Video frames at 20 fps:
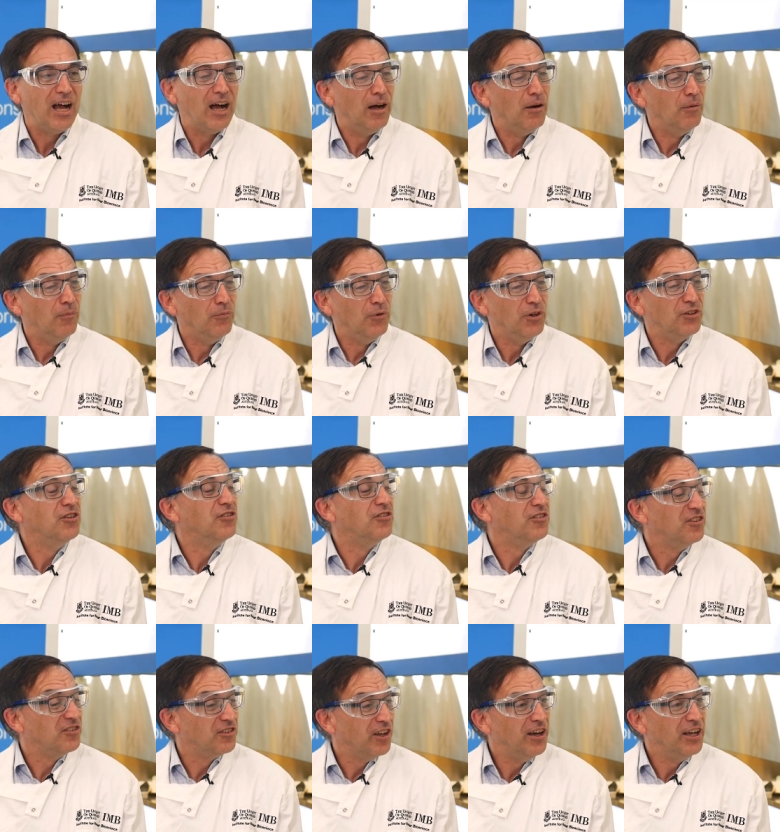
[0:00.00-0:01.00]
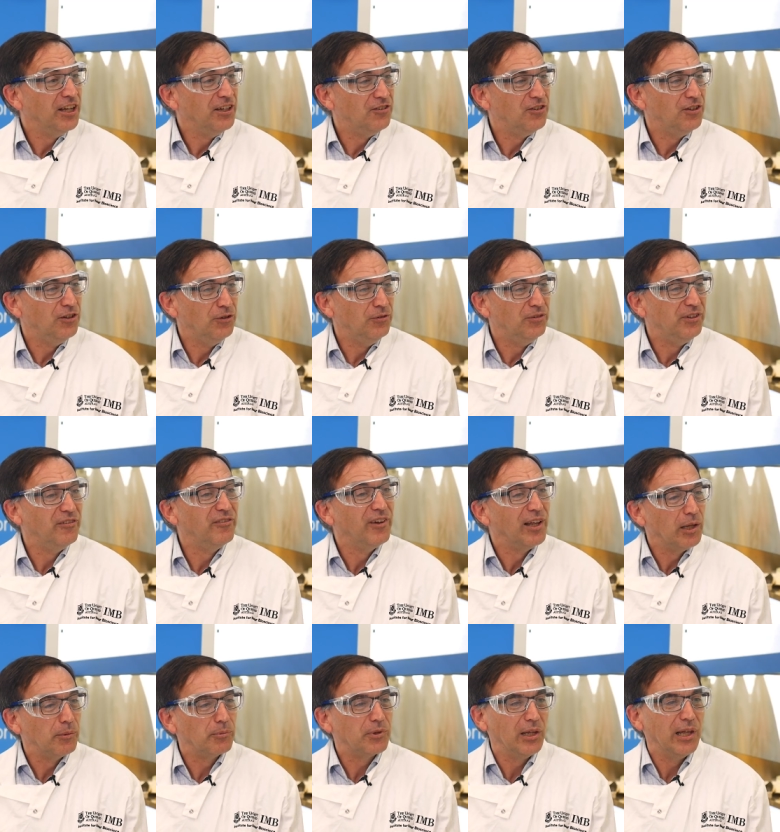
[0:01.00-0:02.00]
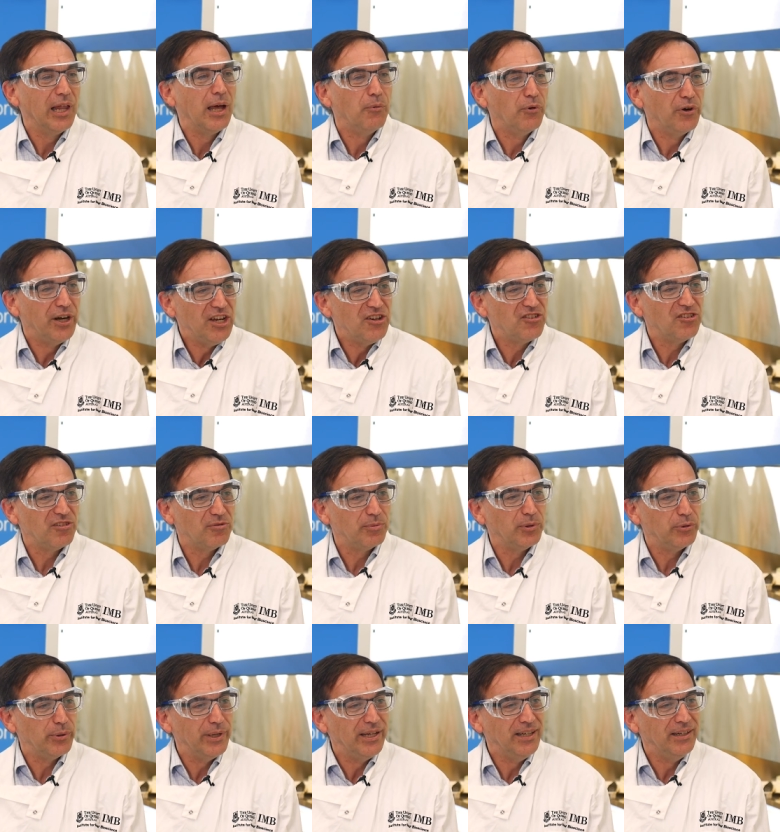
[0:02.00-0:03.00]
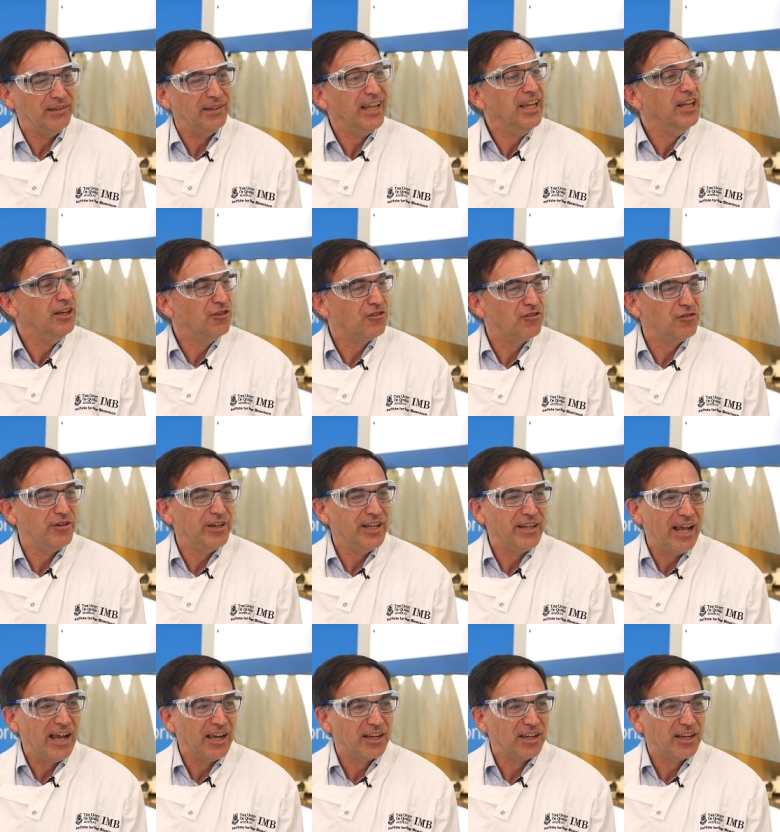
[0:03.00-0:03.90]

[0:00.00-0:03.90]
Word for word: um, which is designed to develop collaborations between industry and